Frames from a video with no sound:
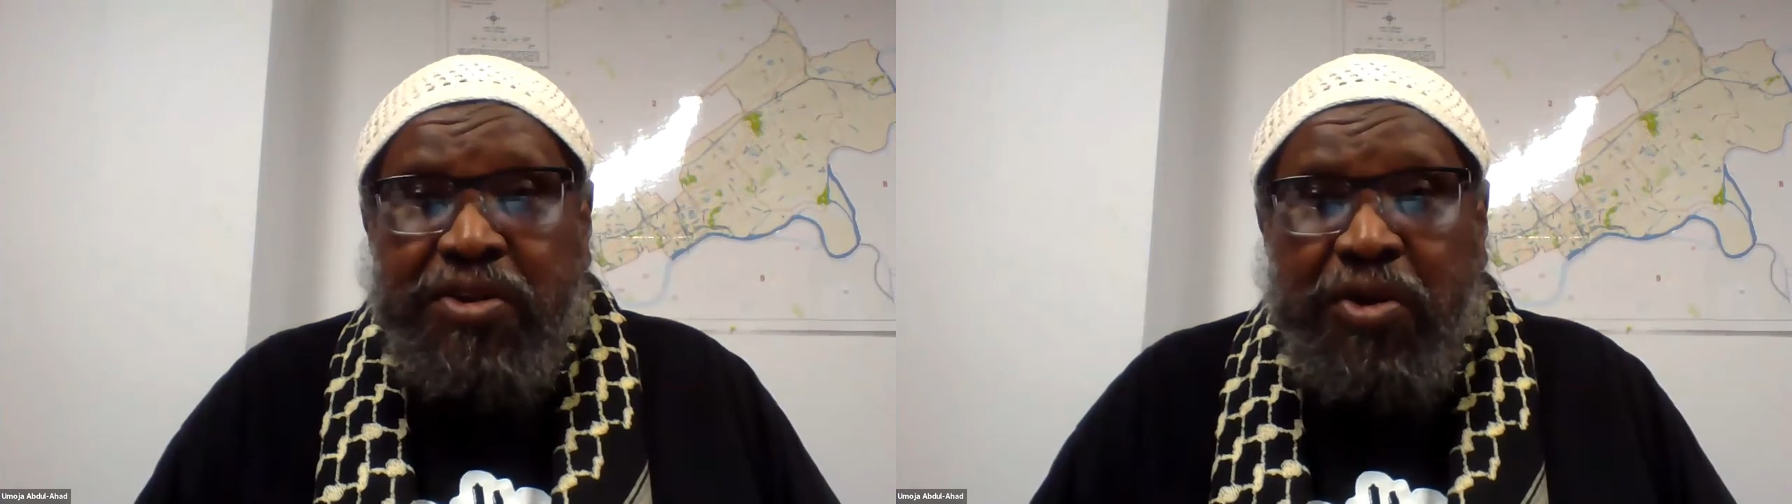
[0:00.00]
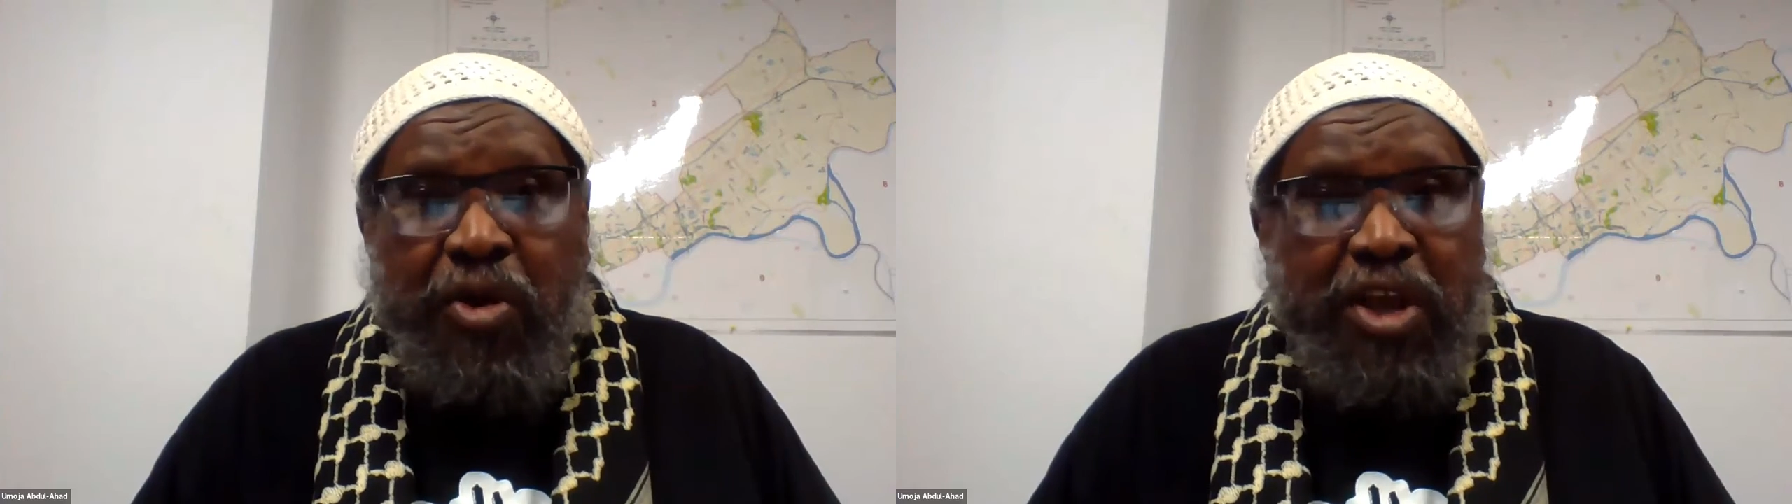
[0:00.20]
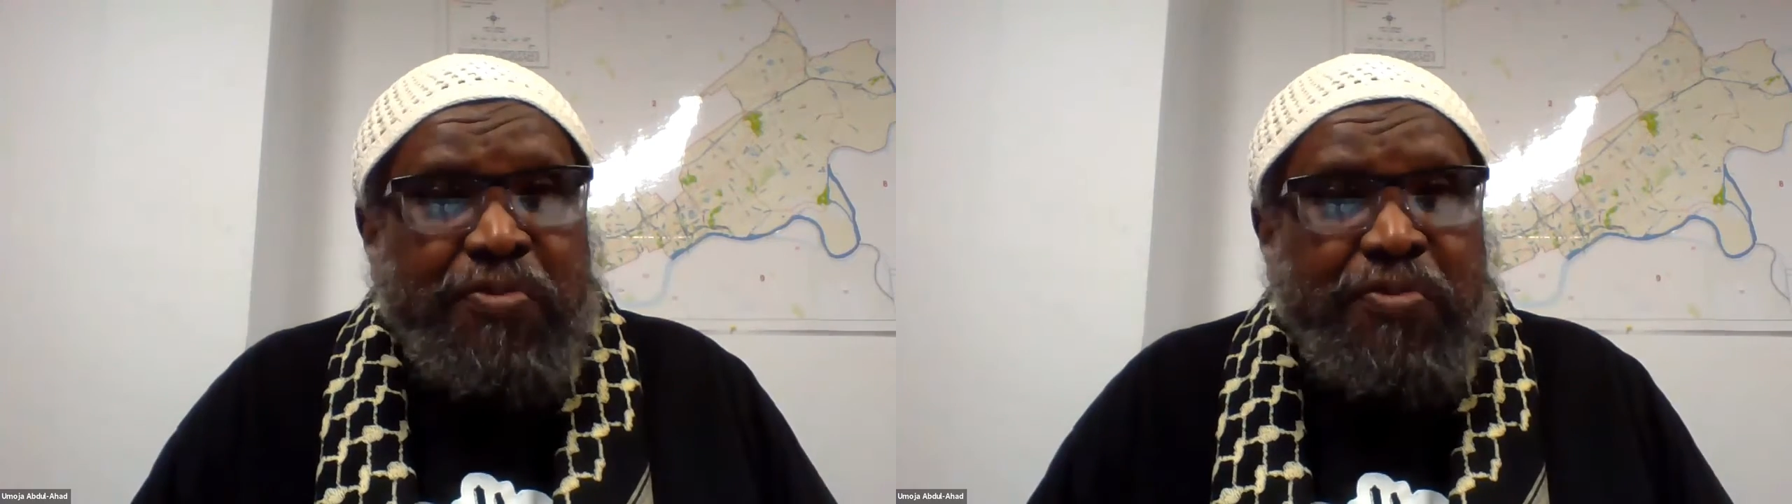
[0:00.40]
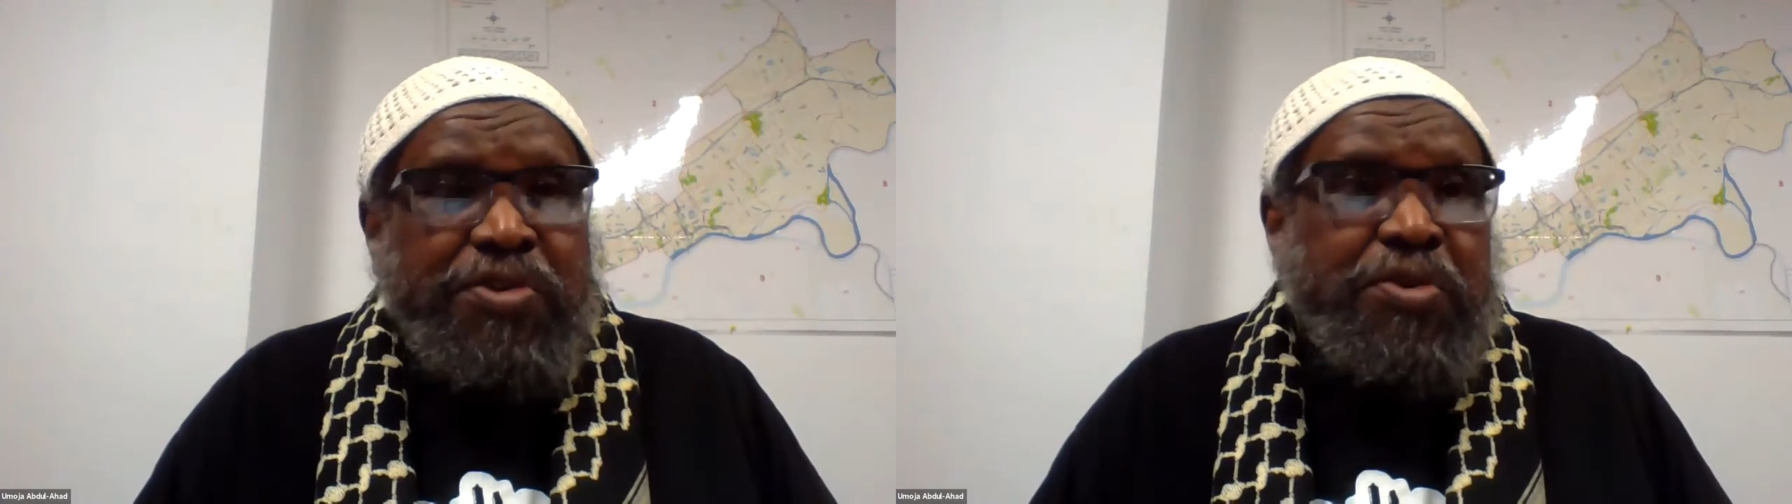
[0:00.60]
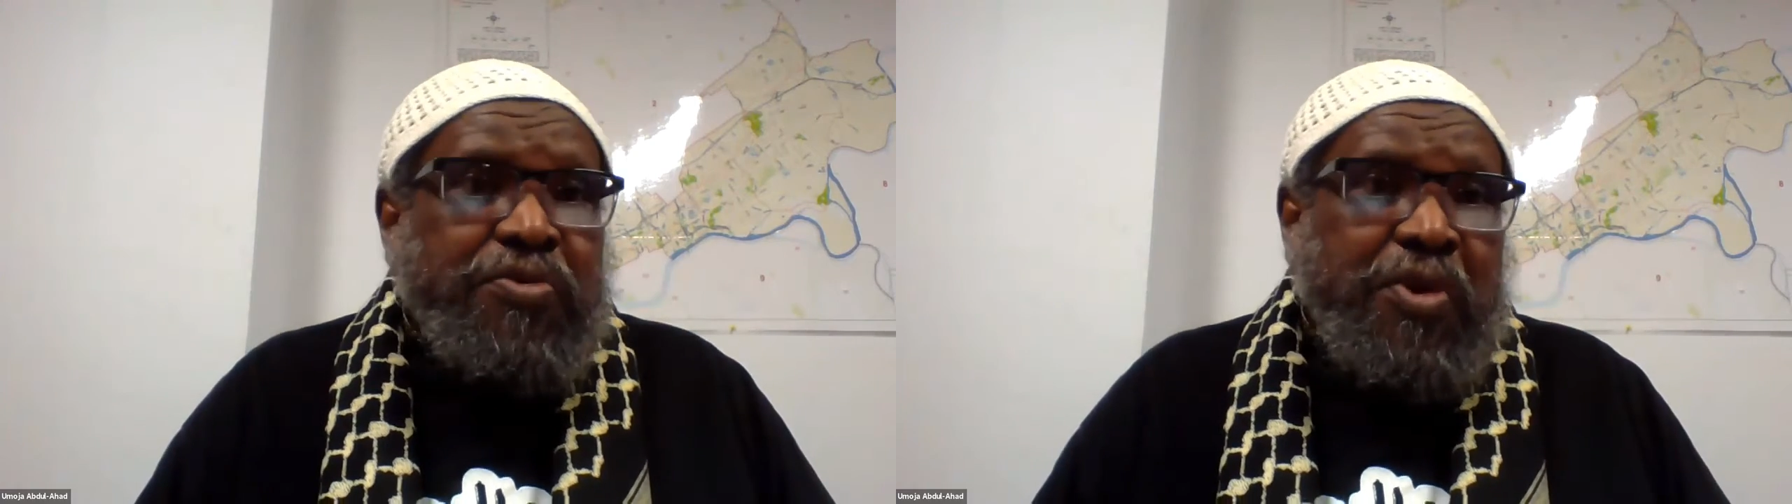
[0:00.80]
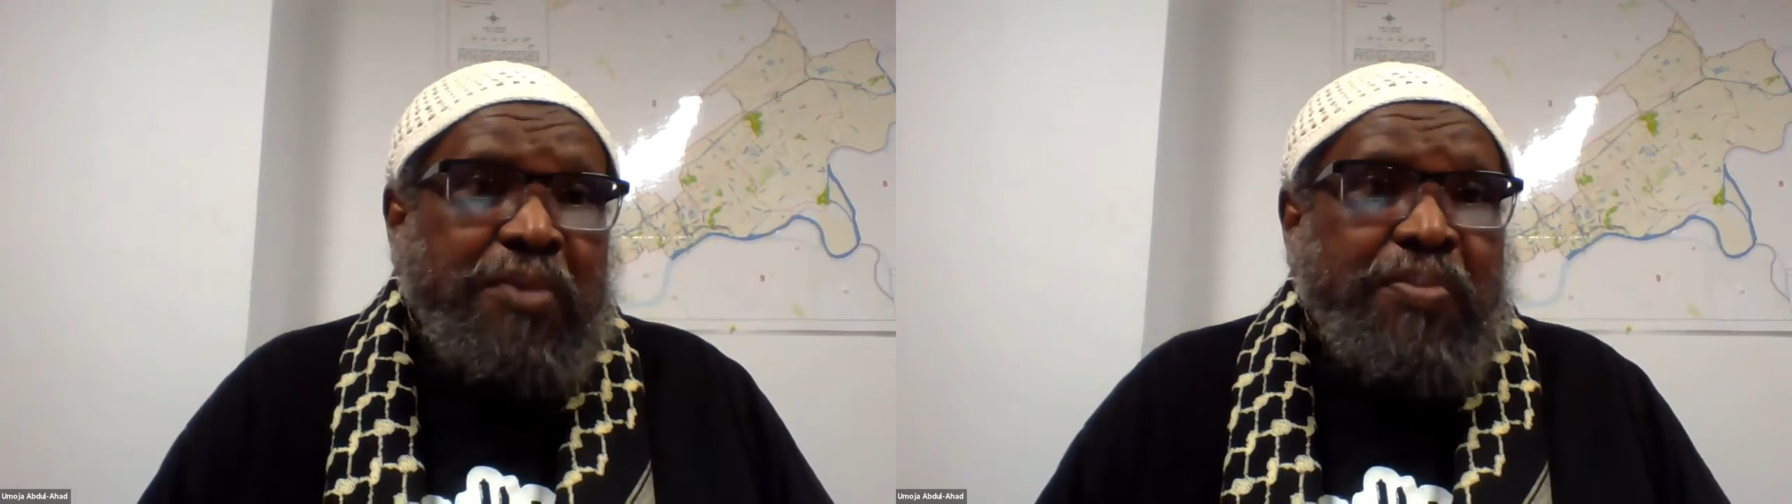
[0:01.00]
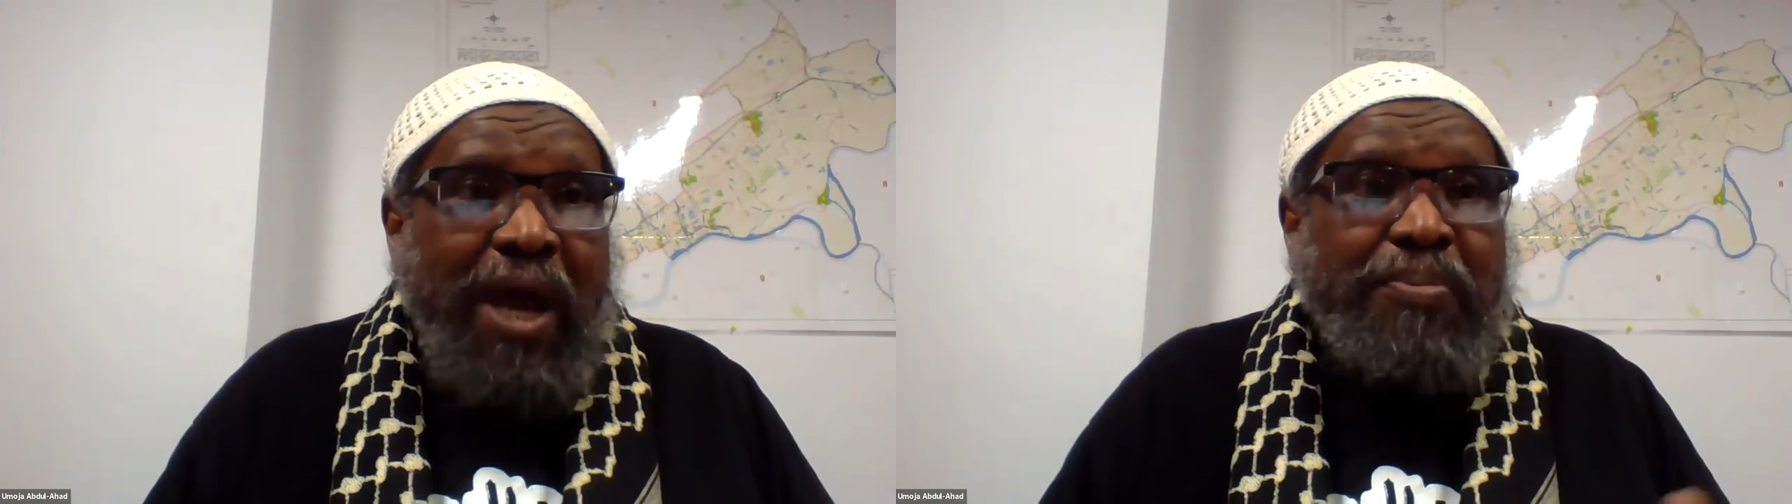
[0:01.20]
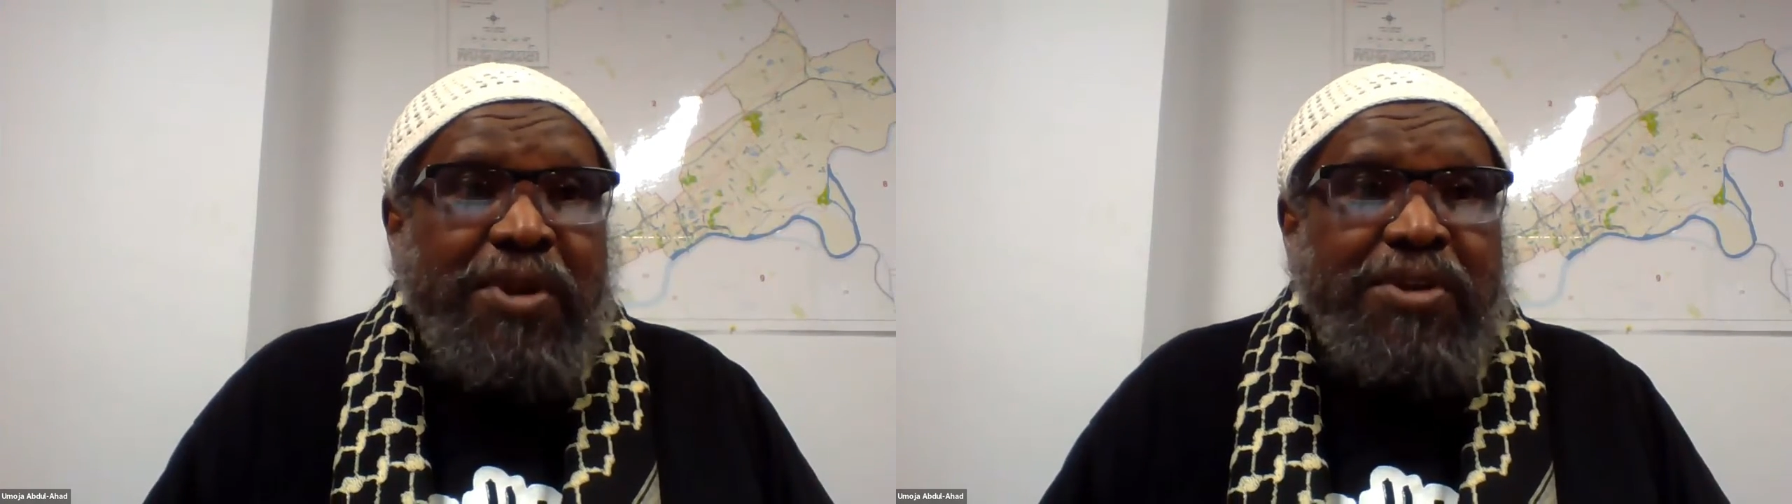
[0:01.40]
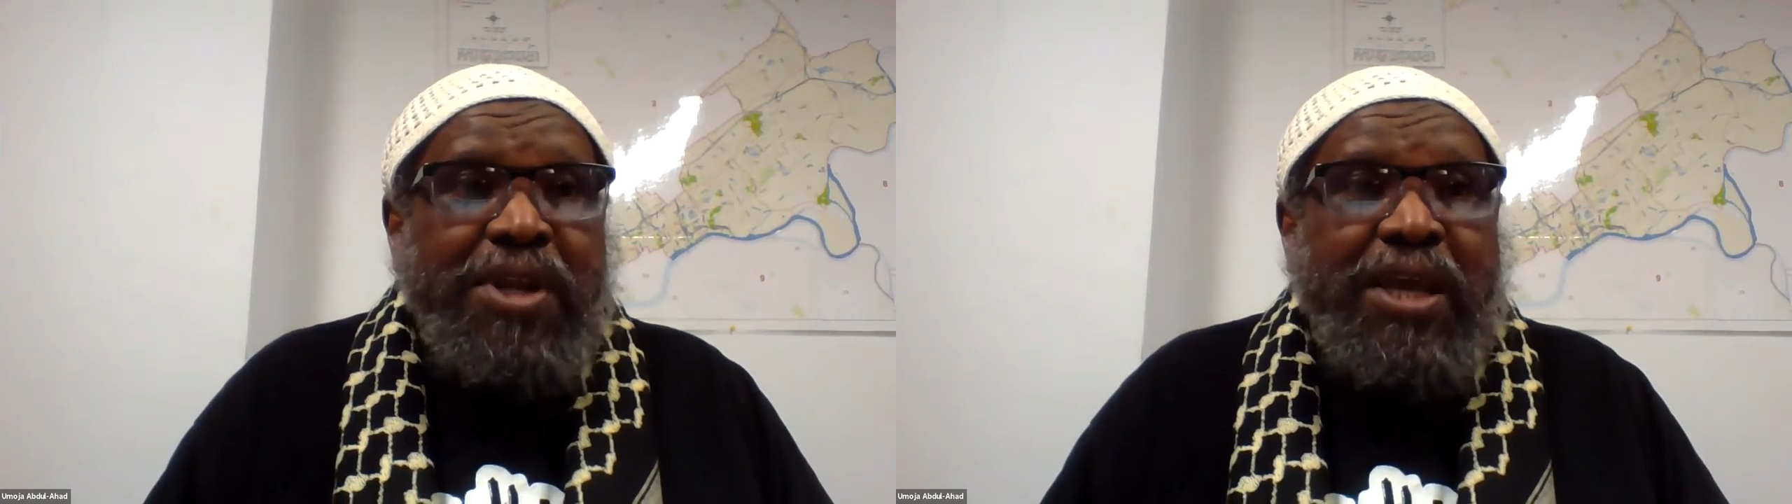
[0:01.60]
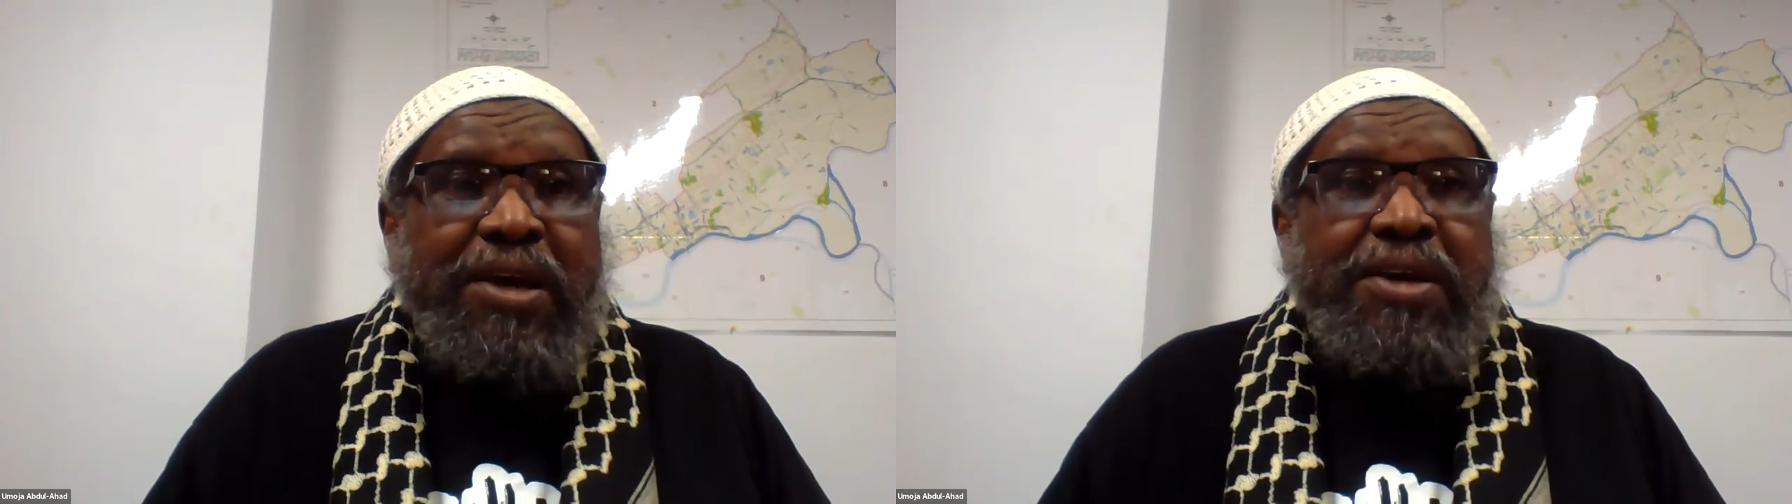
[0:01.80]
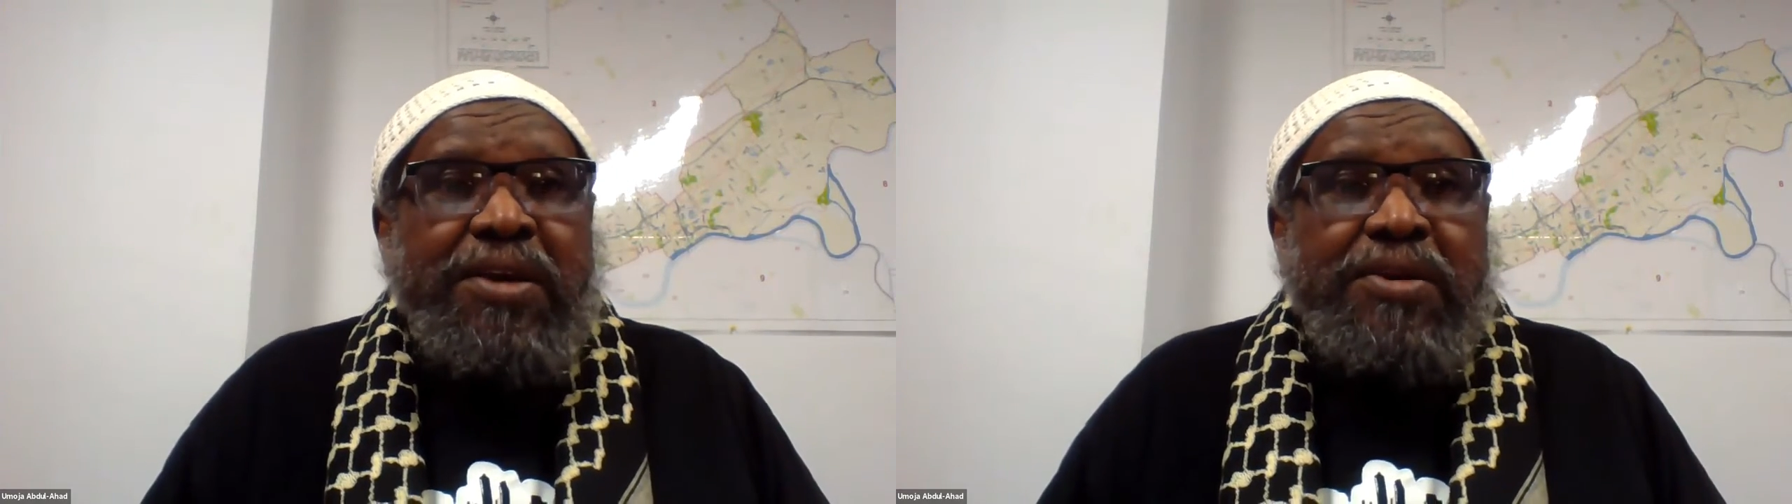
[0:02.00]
HBCU is very popular now,